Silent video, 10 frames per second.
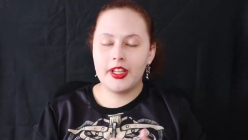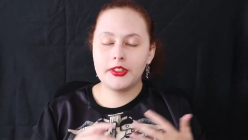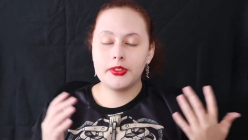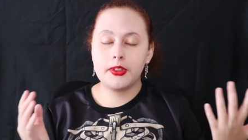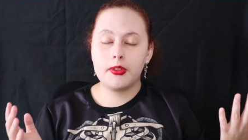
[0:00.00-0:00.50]

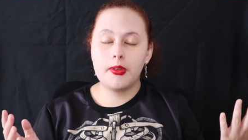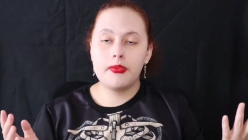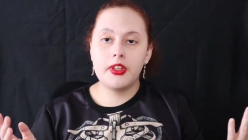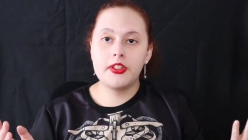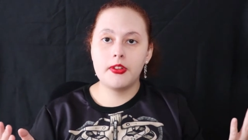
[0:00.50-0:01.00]
Tales from the
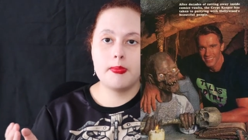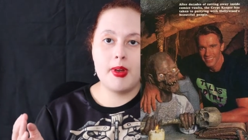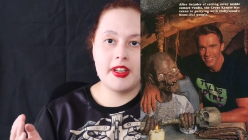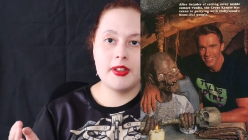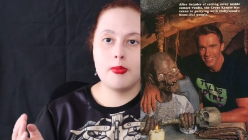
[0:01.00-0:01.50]
Crypt featured
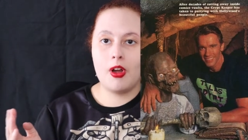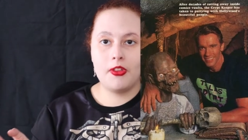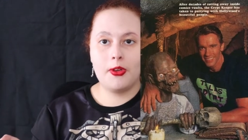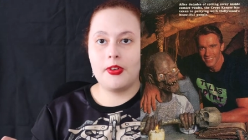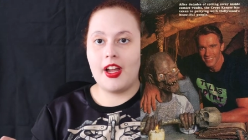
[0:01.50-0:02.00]
many
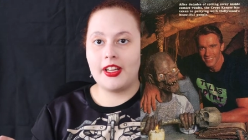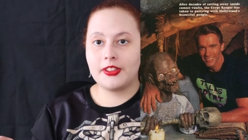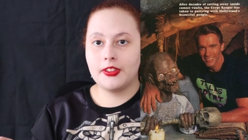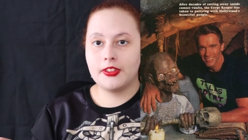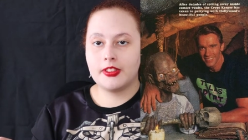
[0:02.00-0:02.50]
well-known
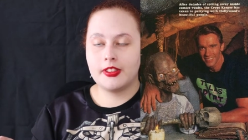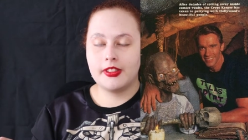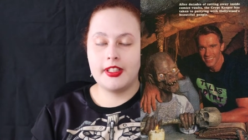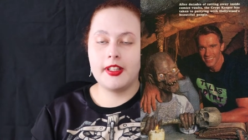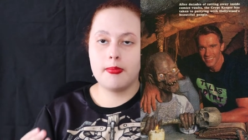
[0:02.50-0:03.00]
actors
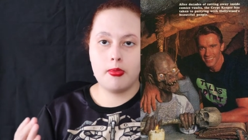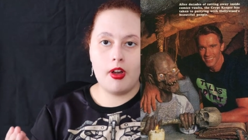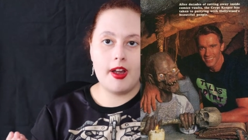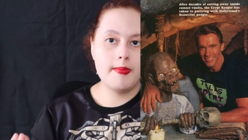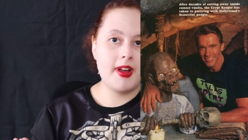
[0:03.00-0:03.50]
in their
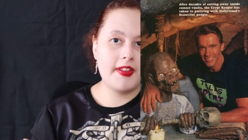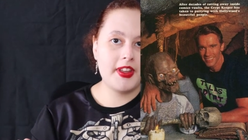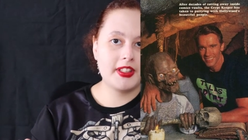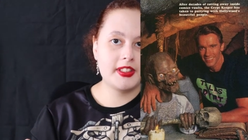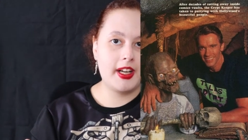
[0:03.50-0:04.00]
prime at
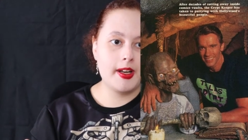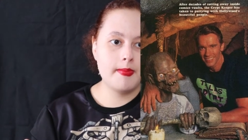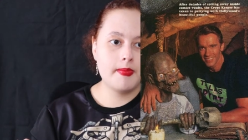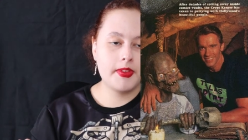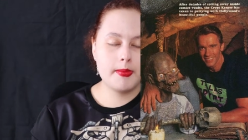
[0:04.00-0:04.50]
that
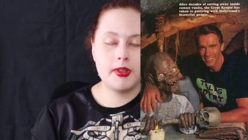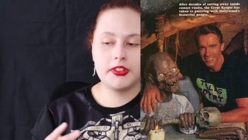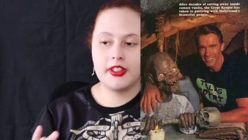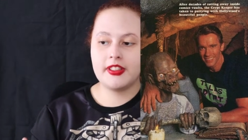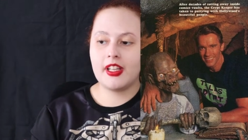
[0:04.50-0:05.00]
time, and
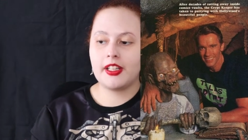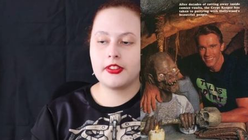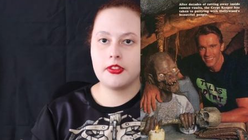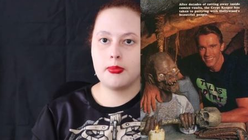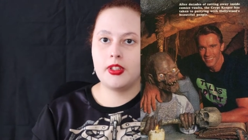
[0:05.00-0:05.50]
most of these
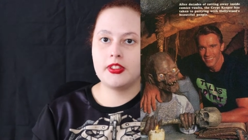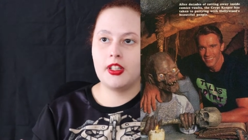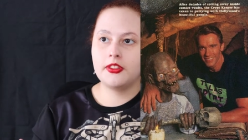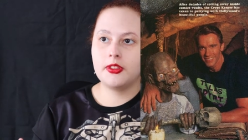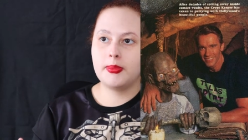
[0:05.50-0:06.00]
actors went
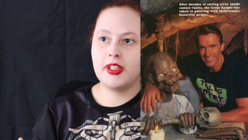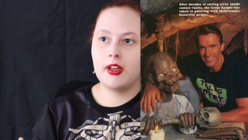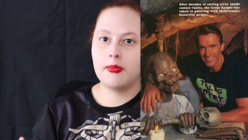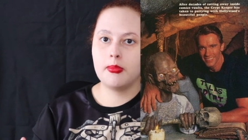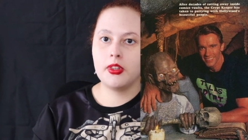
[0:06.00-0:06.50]
on to
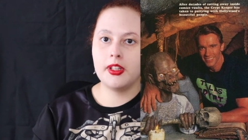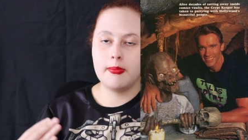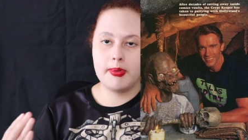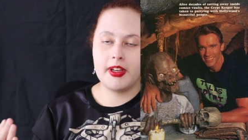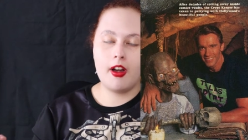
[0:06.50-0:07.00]
become really
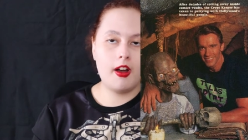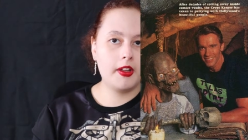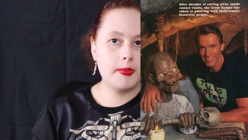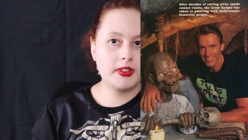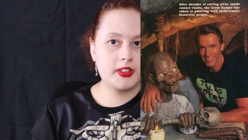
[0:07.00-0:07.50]
big
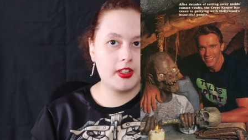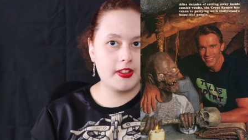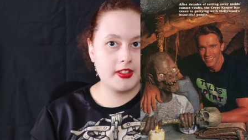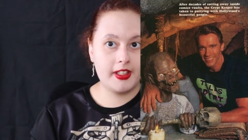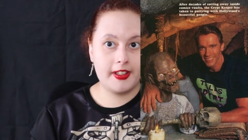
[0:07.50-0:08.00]
Hollywood
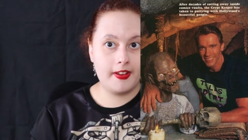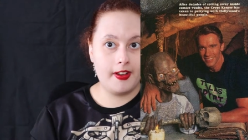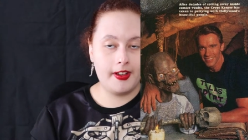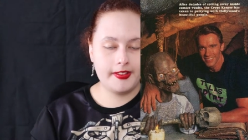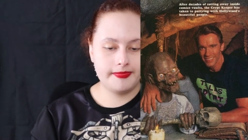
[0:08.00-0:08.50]
stars later
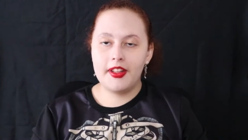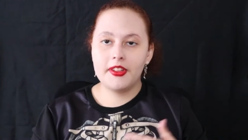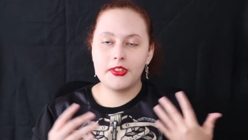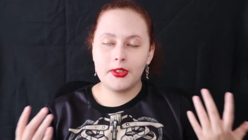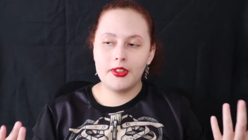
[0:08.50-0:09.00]
on, and
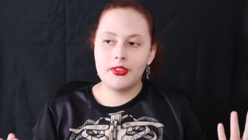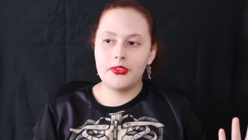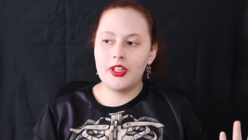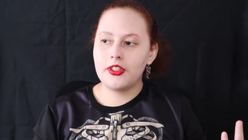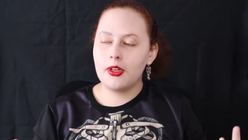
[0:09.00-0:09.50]
the stories
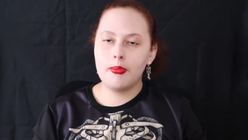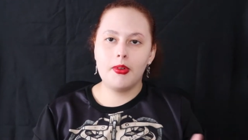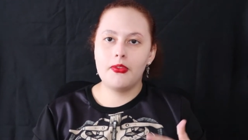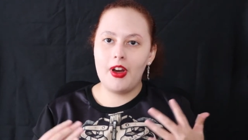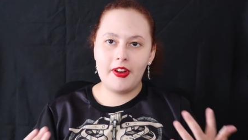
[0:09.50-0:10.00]
featured
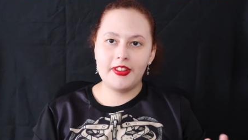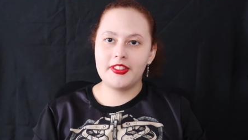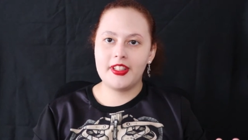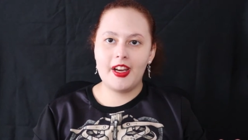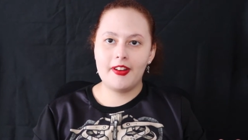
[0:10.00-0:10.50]
were very
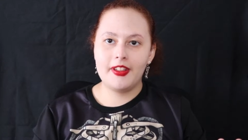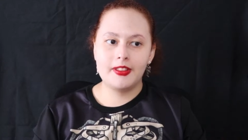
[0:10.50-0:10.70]
scary.